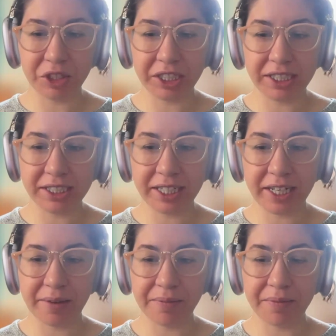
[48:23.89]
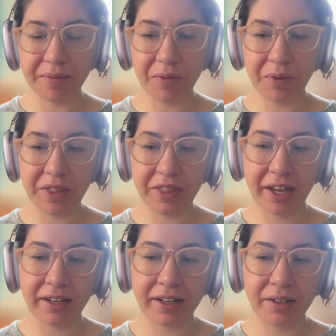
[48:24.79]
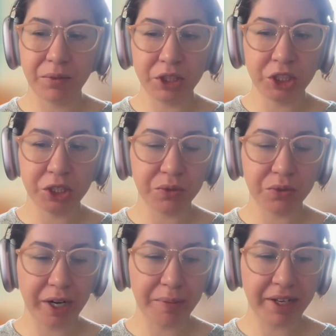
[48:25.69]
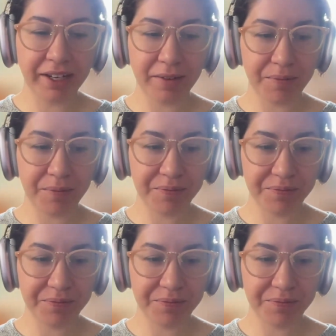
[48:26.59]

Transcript: treating TM with that, and would you recommend it?